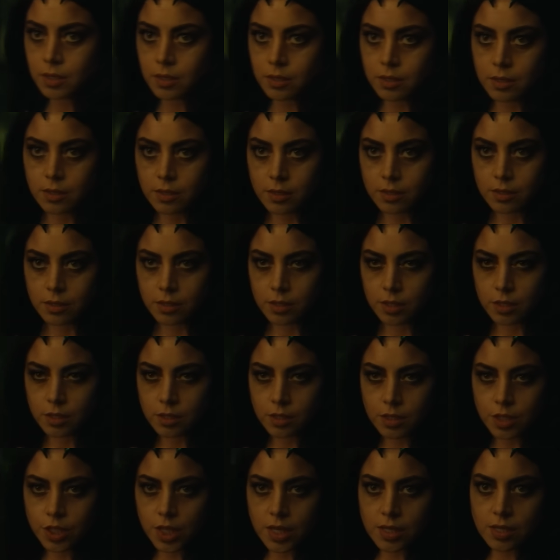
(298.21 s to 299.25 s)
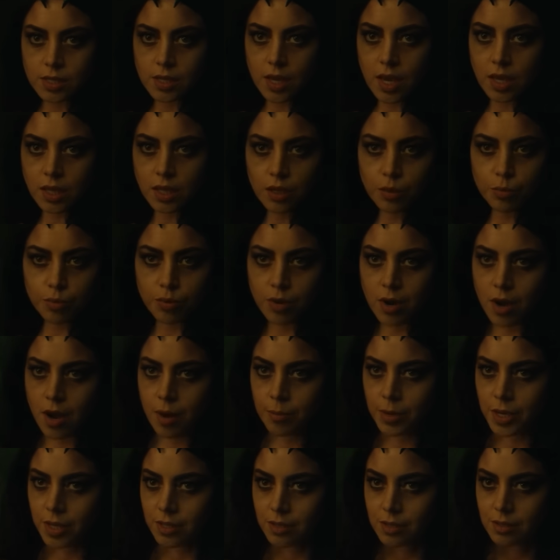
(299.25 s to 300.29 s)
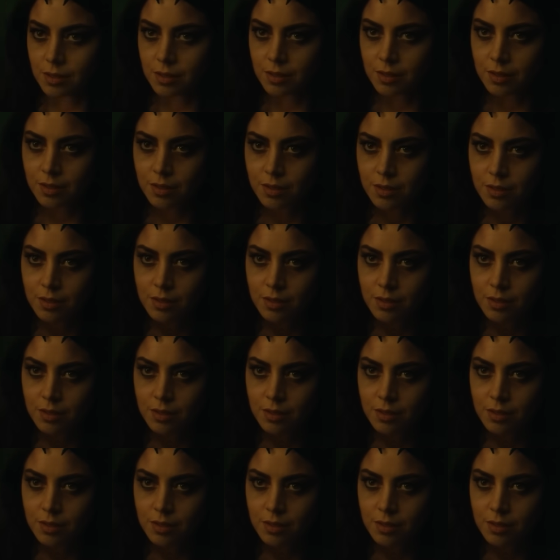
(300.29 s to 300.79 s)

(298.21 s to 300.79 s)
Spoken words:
That was the main conflict in episode 8,